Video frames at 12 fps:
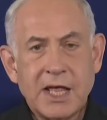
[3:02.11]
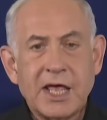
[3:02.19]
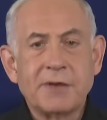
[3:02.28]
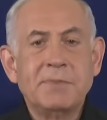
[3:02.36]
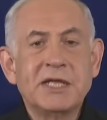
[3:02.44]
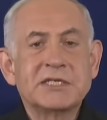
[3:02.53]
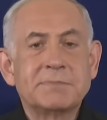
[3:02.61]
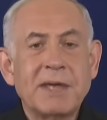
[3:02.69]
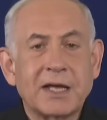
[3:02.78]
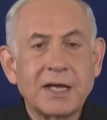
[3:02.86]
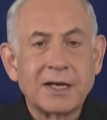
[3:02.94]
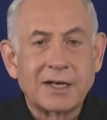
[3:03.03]
It means
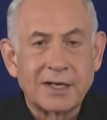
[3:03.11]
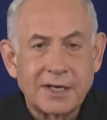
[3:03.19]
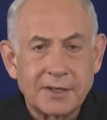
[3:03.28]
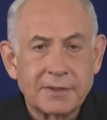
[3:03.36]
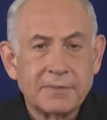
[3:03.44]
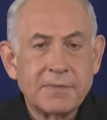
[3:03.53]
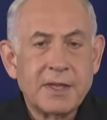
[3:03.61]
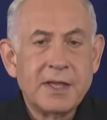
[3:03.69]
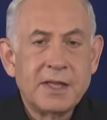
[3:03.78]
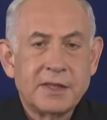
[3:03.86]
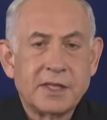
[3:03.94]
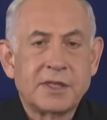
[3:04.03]
making clear
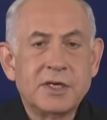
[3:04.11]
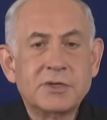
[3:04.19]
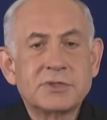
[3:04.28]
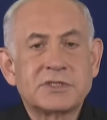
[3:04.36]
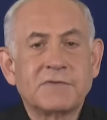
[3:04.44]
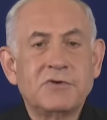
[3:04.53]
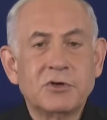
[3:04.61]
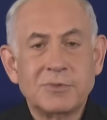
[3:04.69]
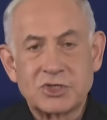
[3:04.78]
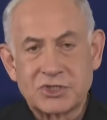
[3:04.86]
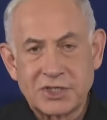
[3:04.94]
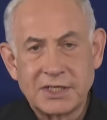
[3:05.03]
that the use of
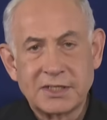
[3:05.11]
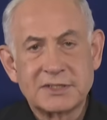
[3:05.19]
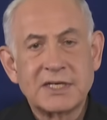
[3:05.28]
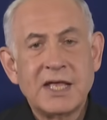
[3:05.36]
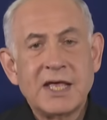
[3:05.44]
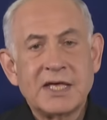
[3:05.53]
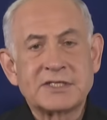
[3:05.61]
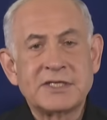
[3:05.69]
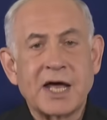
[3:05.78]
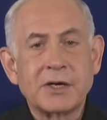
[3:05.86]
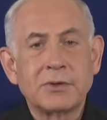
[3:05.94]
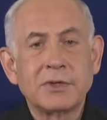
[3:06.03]
human shields is
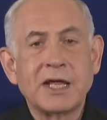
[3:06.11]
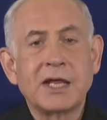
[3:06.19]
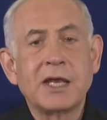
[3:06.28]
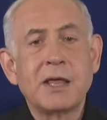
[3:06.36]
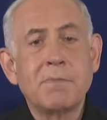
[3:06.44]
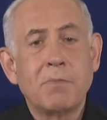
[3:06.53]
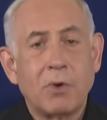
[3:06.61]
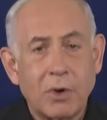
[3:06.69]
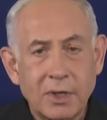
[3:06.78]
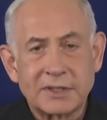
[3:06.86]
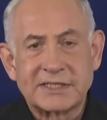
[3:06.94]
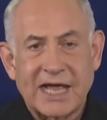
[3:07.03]
not only an
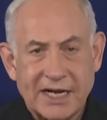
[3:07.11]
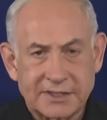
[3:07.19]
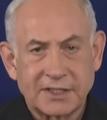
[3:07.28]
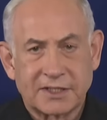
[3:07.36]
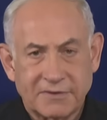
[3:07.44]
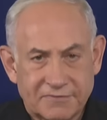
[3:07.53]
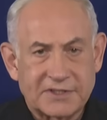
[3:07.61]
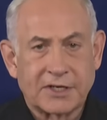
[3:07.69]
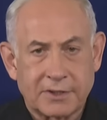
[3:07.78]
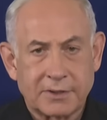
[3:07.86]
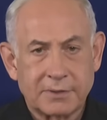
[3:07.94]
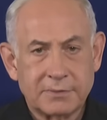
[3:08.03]
immoral tactic of
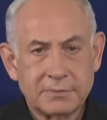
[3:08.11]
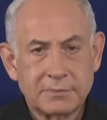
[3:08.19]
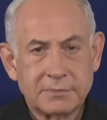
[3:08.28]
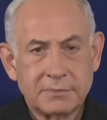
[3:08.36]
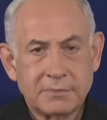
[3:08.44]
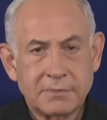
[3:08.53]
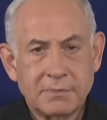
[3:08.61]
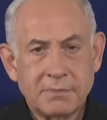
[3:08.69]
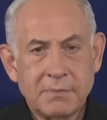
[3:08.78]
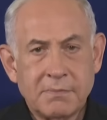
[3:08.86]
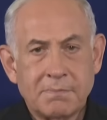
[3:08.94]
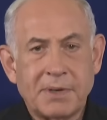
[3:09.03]
terror,
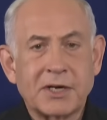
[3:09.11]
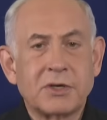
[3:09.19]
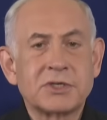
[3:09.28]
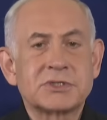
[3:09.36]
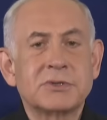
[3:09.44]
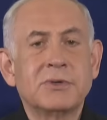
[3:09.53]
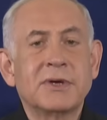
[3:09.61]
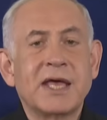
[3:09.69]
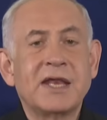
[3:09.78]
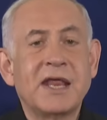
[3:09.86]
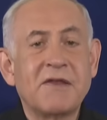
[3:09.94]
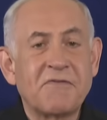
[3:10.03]
but also
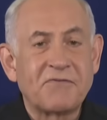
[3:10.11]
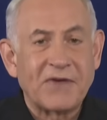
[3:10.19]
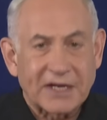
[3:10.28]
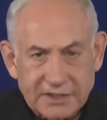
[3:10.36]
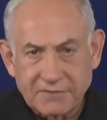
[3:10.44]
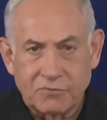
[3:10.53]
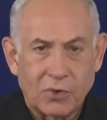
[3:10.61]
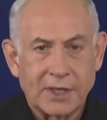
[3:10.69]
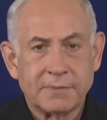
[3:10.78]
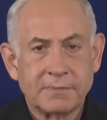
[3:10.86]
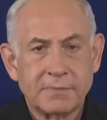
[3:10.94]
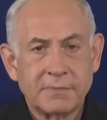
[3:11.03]
an ineffective one.